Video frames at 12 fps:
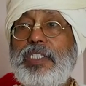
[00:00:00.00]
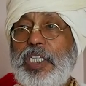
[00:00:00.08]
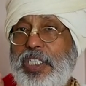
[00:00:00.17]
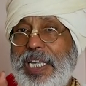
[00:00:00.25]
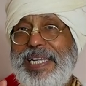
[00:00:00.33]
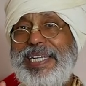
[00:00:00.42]

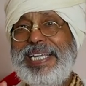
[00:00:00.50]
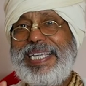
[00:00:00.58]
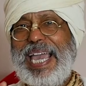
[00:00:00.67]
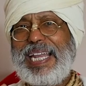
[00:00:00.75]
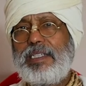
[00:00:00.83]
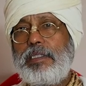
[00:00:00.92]
this
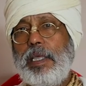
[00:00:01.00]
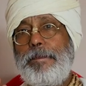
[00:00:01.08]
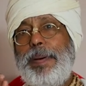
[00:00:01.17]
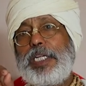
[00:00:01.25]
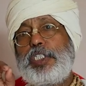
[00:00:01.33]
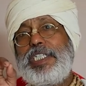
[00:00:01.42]
indicate
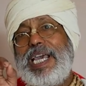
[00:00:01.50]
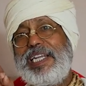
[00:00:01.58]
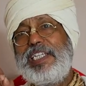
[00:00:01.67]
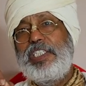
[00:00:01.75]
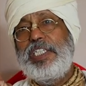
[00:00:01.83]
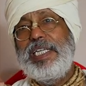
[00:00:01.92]

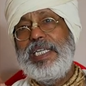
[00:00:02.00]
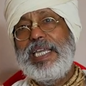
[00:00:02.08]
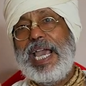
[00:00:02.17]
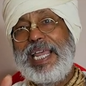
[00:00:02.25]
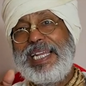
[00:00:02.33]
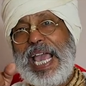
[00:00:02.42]

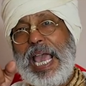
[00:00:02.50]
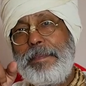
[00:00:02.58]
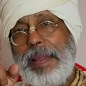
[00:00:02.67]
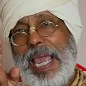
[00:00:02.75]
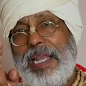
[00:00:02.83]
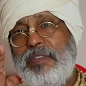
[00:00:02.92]
partiality and
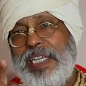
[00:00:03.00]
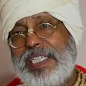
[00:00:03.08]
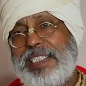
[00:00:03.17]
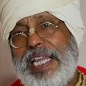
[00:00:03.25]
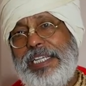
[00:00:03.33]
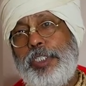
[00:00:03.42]

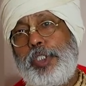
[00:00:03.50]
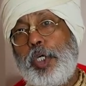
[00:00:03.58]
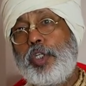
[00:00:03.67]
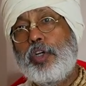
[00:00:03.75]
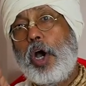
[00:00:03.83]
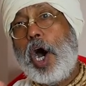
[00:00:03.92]
envious
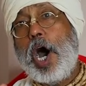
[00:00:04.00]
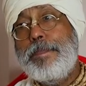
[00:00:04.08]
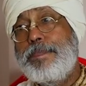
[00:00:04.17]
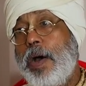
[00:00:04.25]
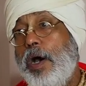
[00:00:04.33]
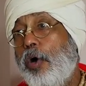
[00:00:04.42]
attitude
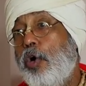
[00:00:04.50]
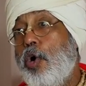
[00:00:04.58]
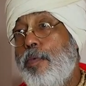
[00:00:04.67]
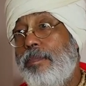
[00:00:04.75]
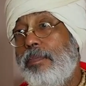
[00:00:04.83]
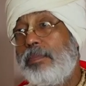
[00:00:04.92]
of
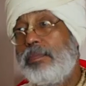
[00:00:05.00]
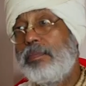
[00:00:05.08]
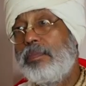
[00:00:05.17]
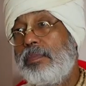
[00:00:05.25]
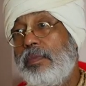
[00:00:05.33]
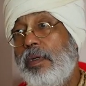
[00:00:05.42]
whom?
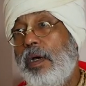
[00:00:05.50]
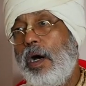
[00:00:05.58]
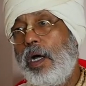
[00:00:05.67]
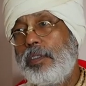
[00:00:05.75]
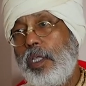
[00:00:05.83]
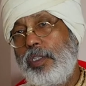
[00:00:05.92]

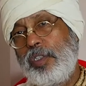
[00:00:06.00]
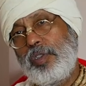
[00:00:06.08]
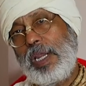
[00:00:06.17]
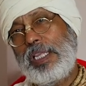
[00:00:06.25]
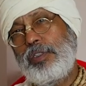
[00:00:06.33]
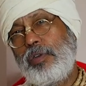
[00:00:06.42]
on the
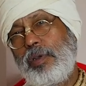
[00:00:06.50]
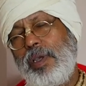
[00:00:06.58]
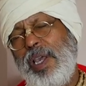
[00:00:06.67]
Dhritarashtra.